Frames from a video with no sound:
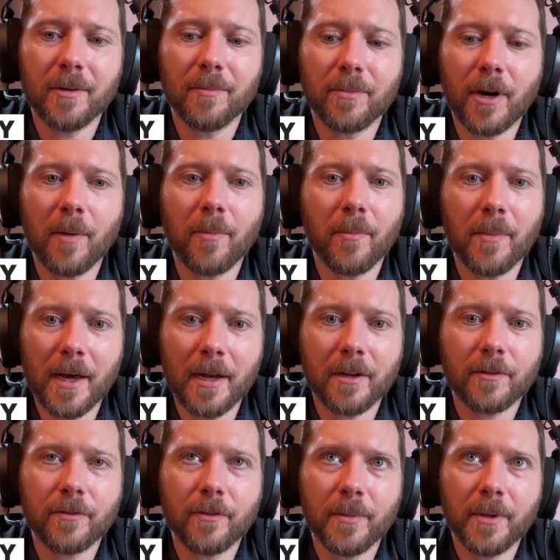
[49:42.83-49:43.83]

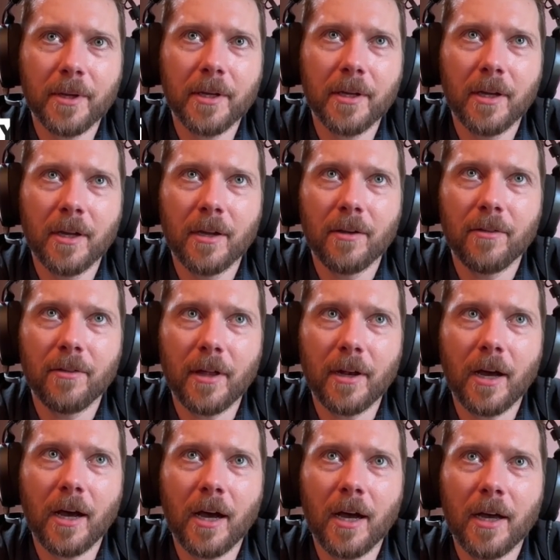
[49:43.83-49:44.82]
problematic for me
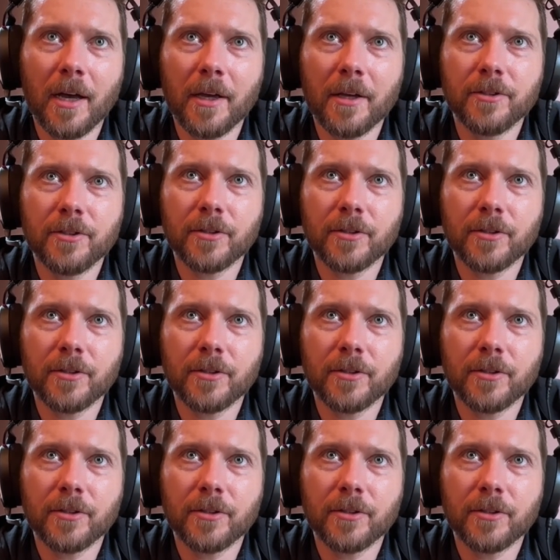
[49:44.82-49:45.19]
that I